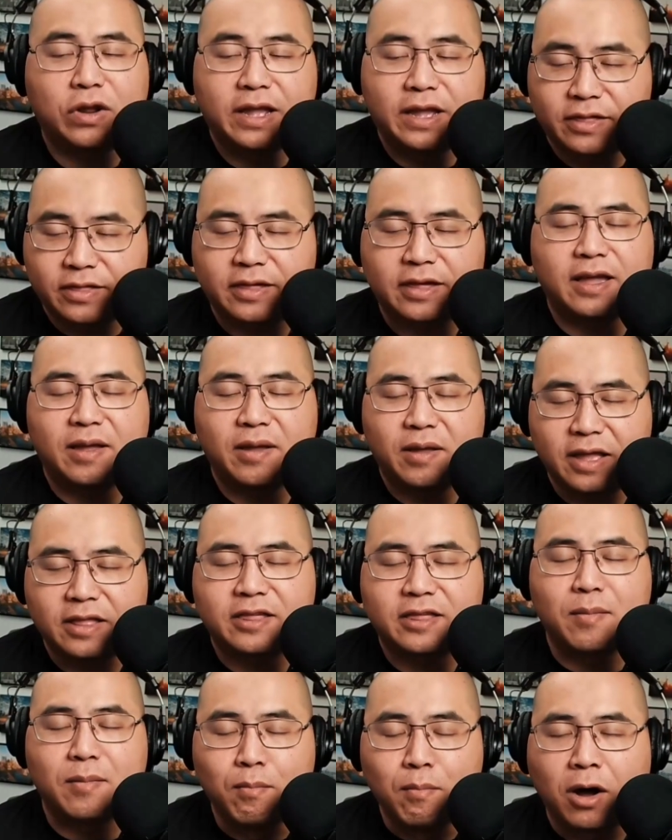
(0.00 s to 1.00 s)

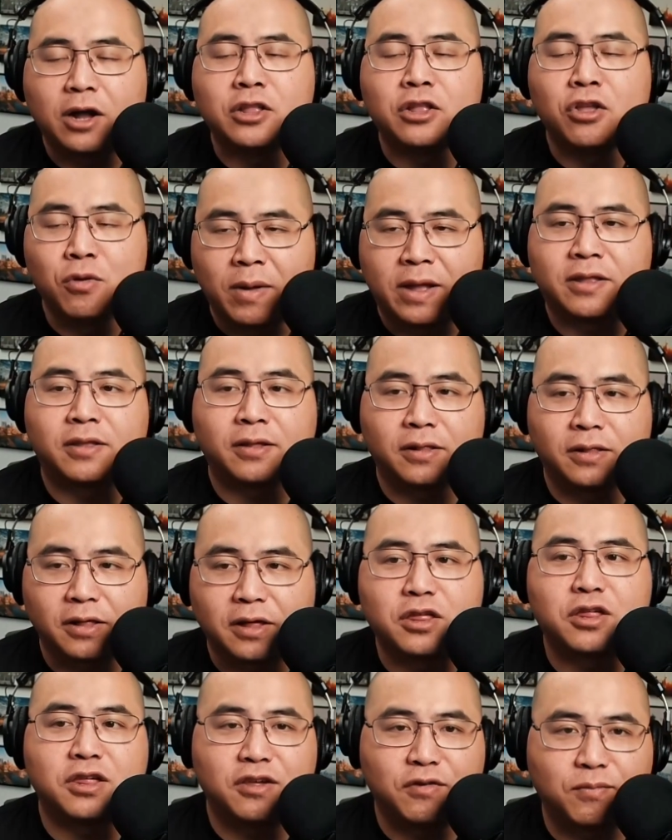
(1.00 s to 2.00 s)
It's a monumental
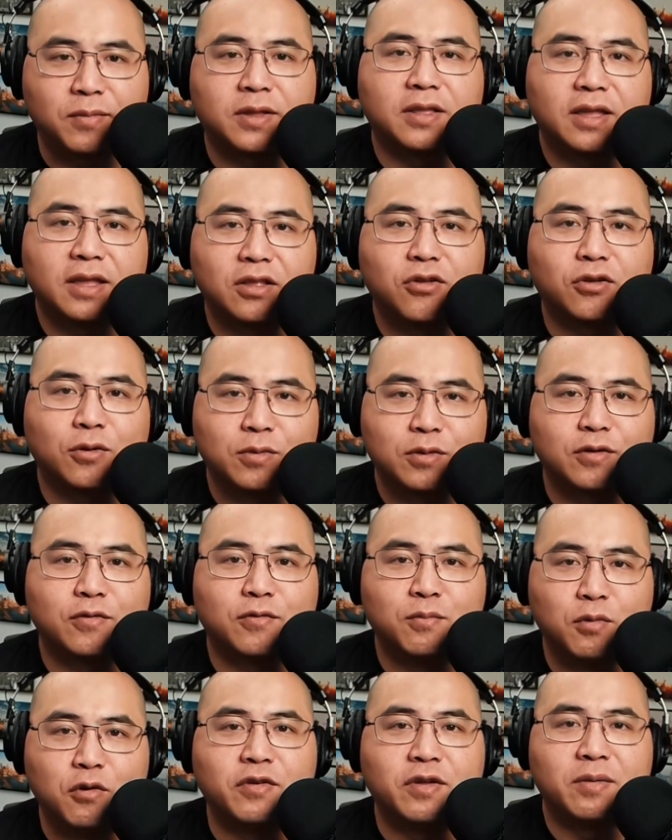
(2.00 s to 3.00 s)
achievement in terms
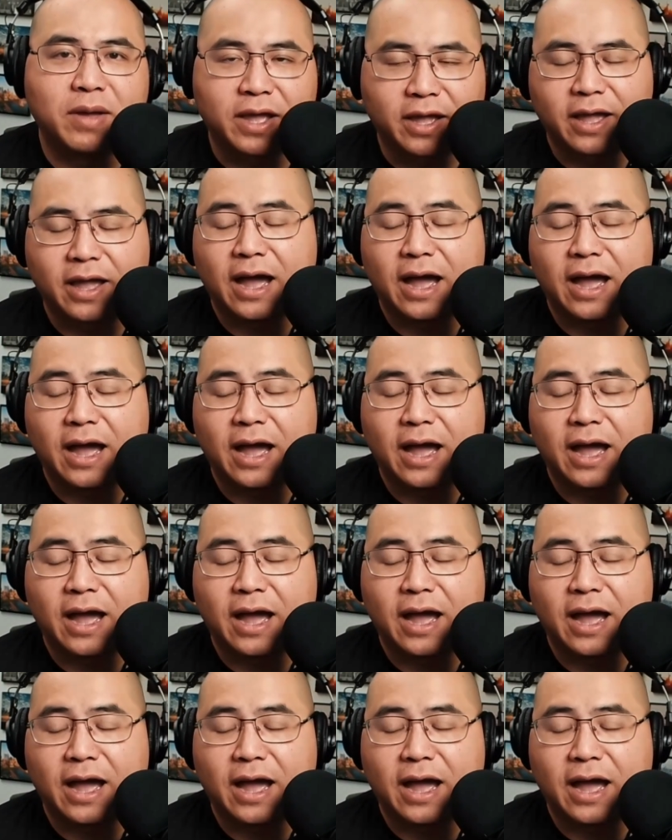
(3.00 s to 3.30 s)
of movie making.